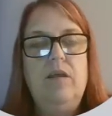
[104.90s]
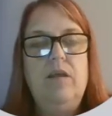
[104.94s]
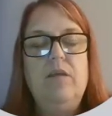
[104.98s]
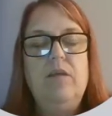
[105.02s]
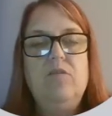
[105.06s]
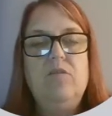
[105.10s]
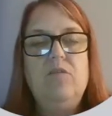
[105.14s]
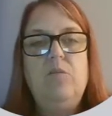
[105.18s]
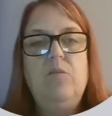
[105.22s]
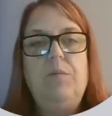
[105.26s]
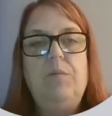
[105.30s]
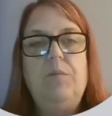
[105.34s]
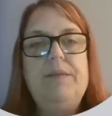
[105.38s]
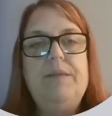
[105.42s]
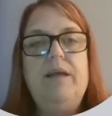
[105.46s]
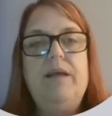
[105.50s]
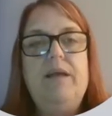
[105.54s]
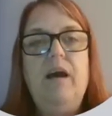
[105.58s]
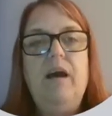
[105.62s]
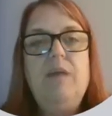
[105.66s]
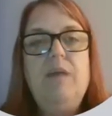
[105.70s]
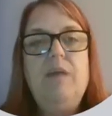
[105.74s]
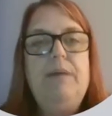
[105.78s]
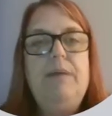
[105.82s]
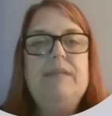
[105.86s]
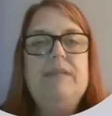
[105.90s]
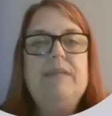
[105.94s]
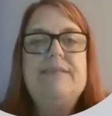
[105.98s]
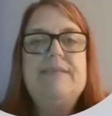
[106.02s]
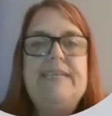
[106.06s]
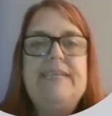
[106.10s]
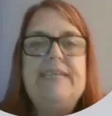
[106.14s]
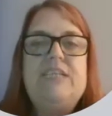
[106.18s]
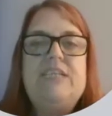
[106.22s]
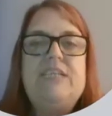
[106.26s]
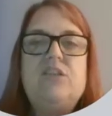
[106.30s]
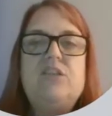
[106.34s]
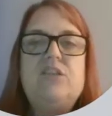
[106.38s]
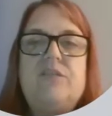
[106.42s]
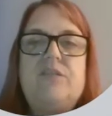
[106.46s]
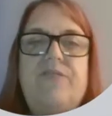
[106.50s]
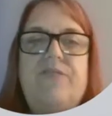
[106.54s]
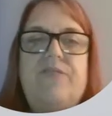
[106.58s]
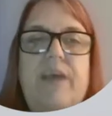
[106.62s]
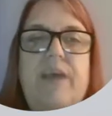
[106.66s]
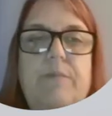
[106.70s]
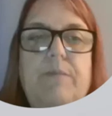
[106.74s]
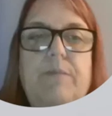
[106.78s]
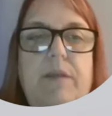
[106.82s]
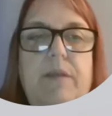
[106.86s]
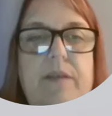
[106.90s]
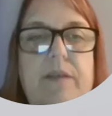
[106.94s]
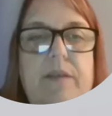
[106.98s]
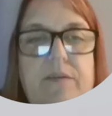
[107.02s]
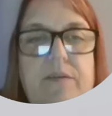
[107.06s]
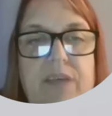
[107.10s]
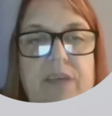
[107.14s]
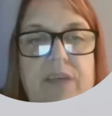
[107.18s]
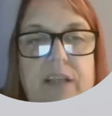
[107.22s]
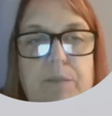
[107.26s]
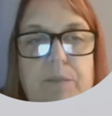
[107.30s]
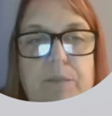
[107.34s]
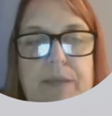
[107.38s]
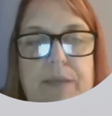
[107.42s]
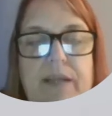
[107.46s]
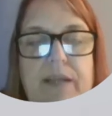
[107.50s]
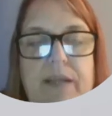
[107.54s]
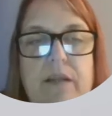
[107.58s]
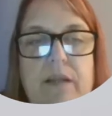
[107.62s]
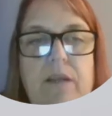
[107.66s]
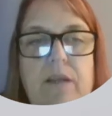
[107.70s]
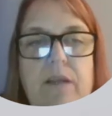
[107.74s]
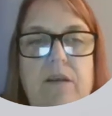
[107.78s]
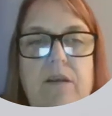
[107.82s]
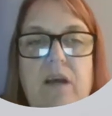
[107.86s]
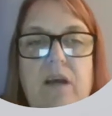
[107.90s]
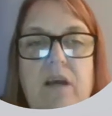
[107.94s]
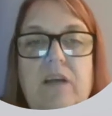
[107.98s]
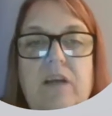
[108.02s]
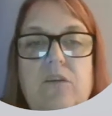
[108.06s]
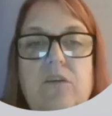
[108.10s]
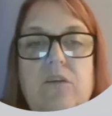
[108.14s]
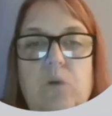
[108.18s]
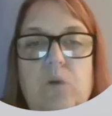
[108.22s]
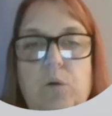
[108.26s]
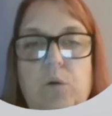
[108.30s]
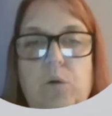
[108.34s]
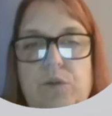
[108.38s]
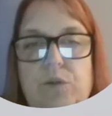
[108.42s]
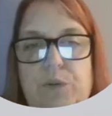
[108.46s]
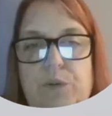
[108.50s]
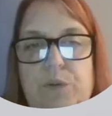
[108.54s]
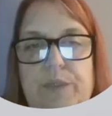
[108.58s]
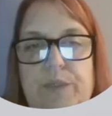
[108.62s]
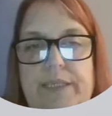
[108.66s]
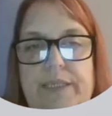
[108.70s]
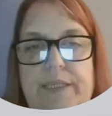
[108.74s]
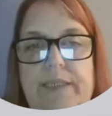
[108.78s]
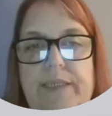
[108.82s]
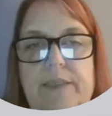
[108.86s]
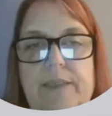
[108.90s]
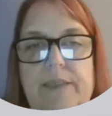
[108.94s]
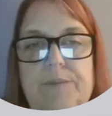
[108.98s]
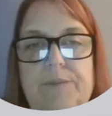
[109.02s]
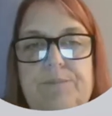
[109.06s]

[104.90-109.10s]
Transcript: So when we talk about stages of family development, young adulthood